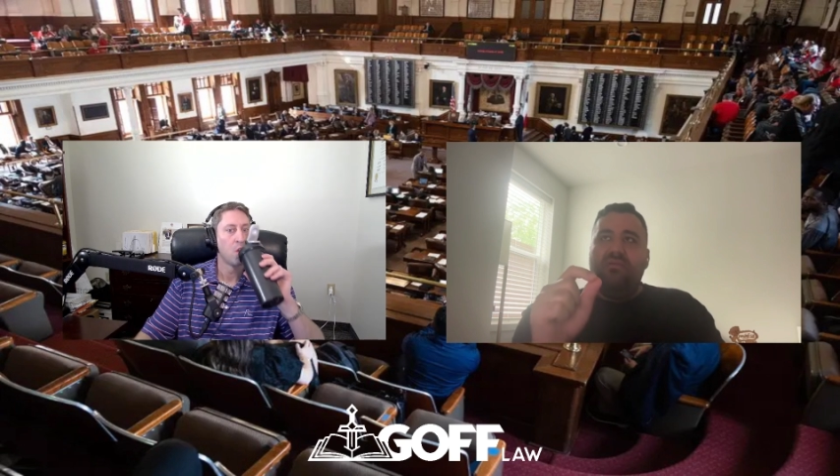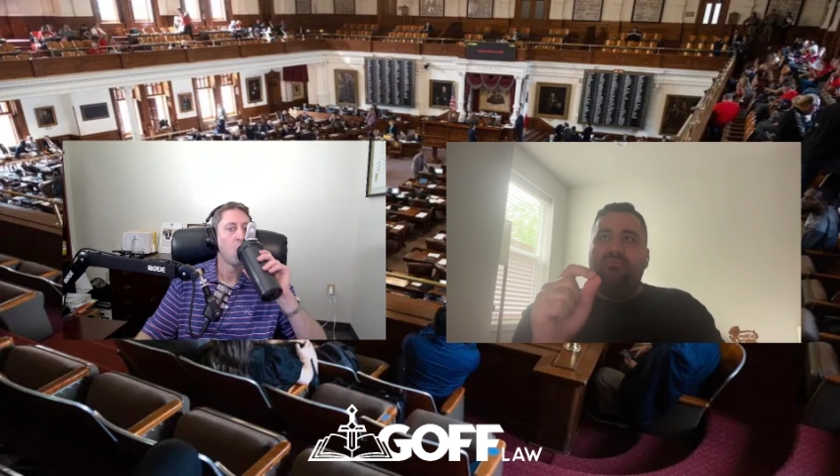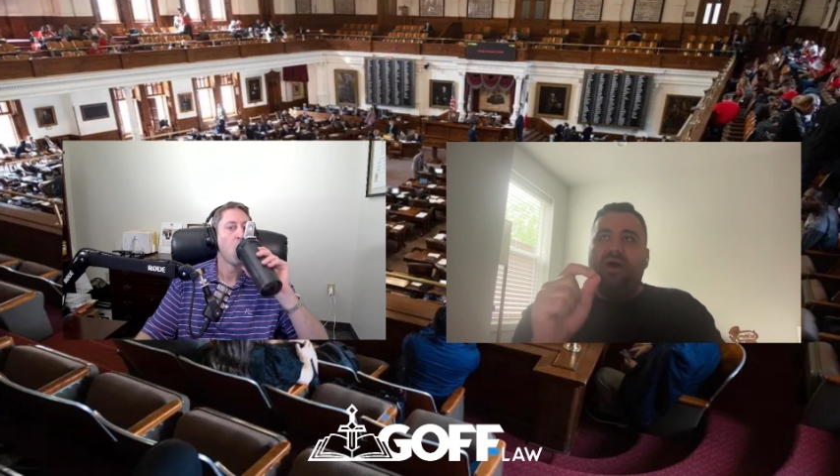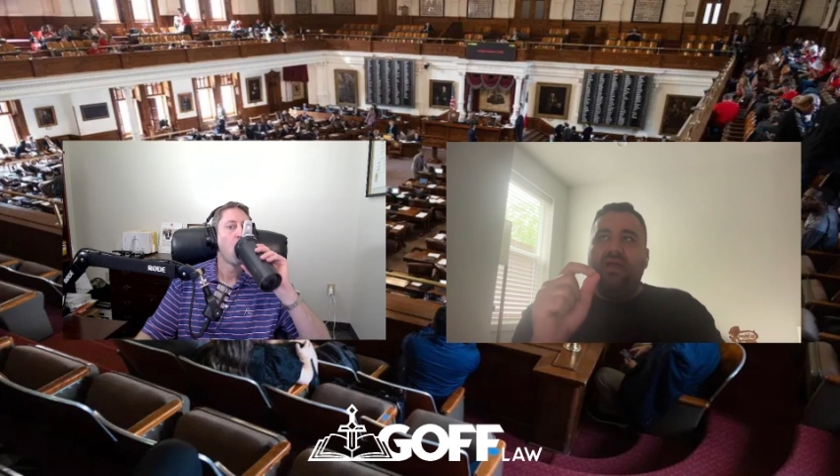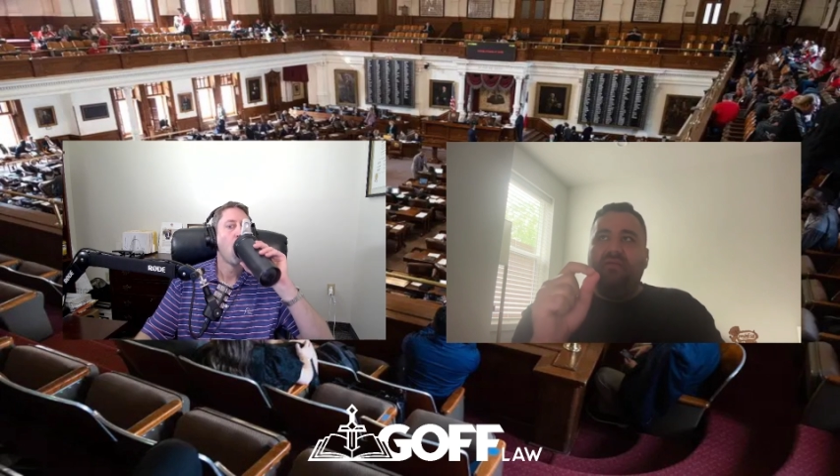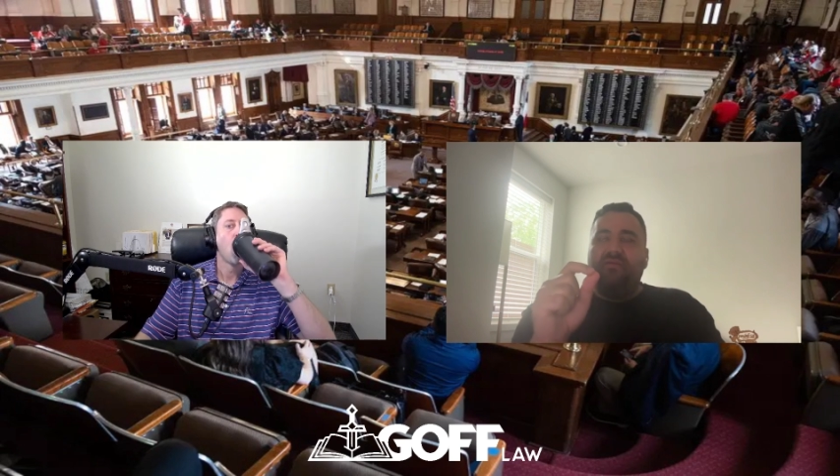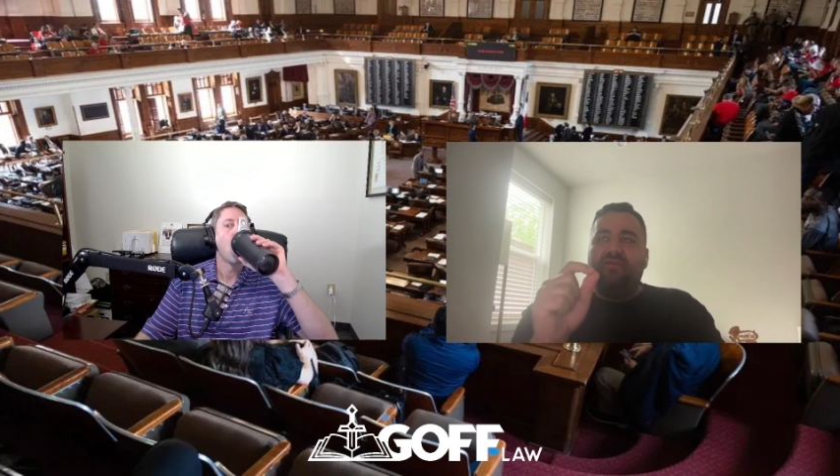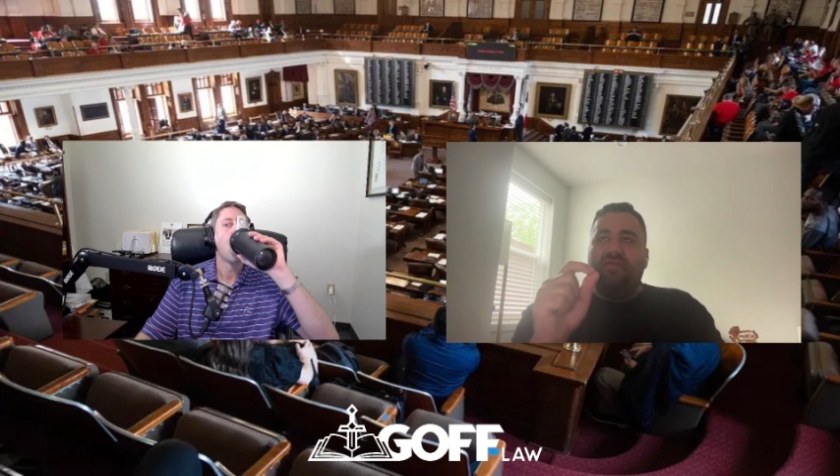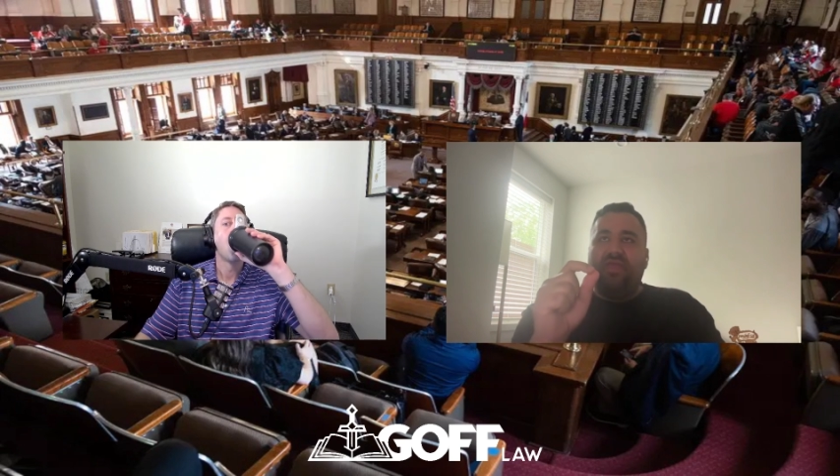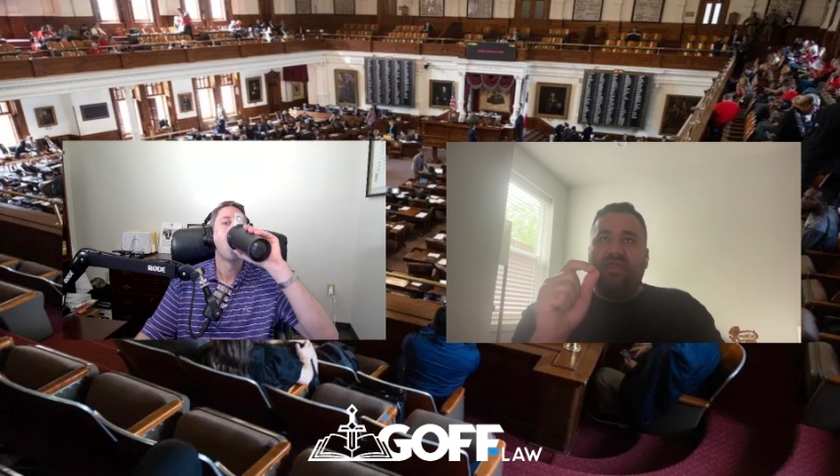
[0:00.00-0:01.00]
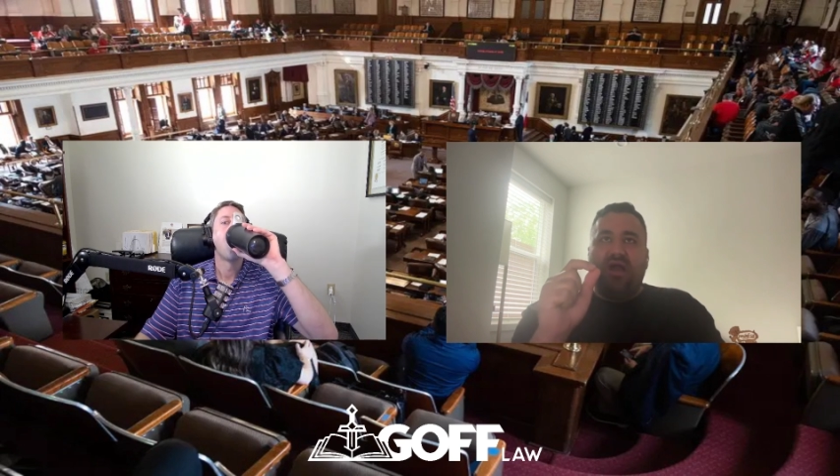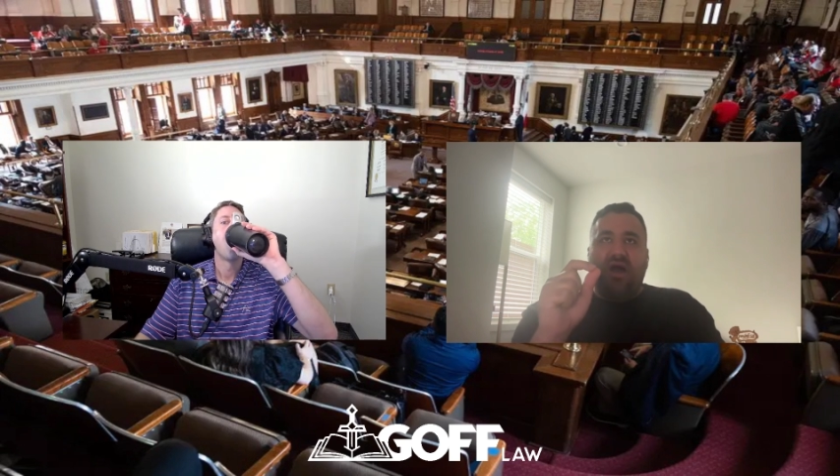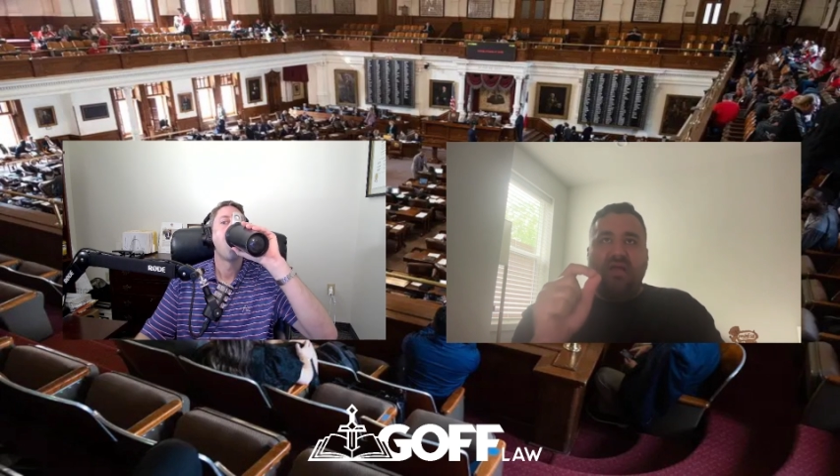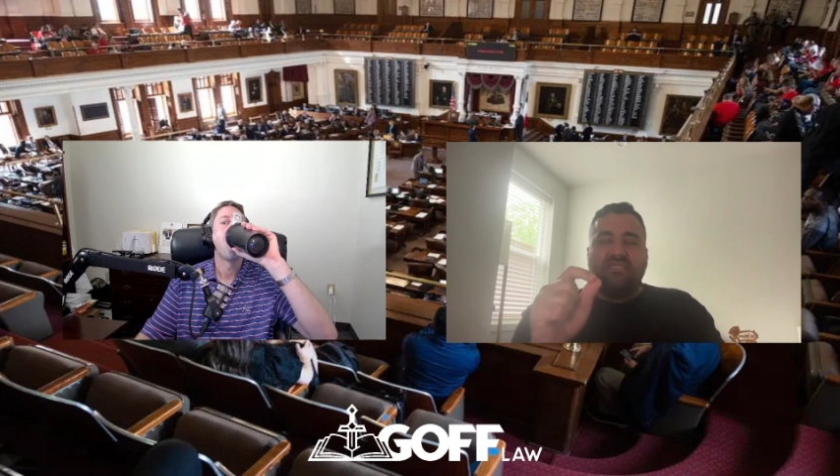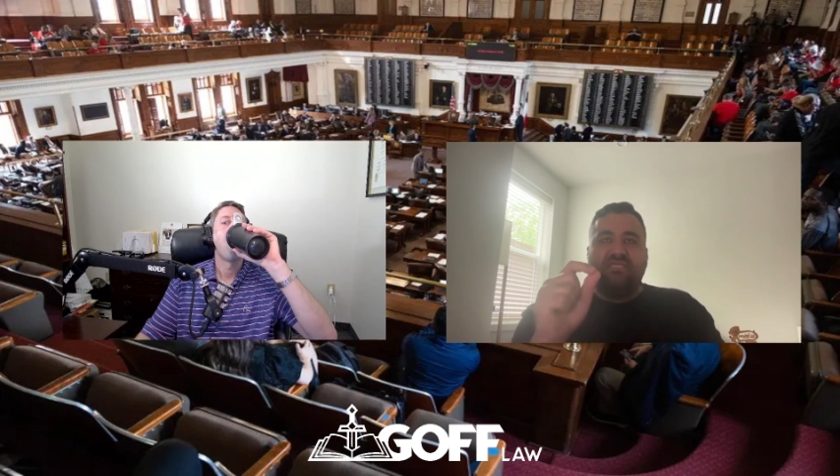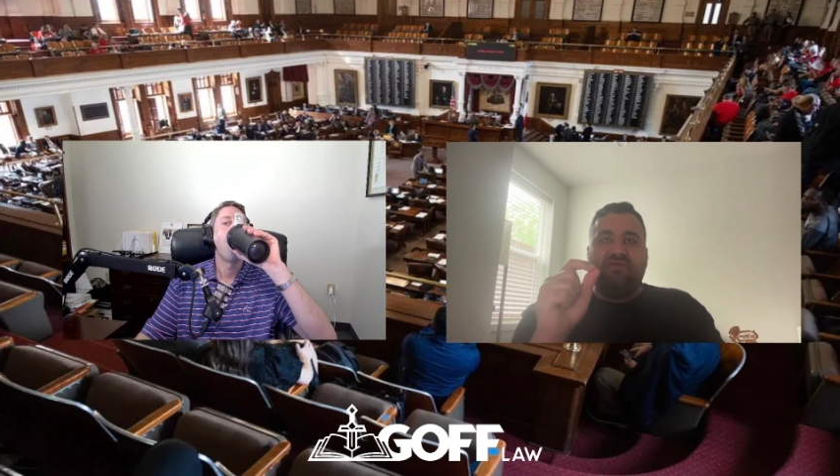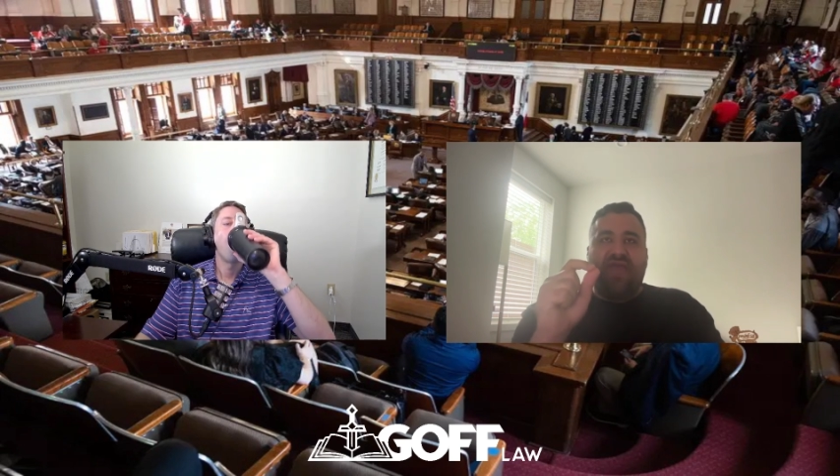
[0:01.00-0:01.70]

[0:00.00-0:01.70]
but the causes of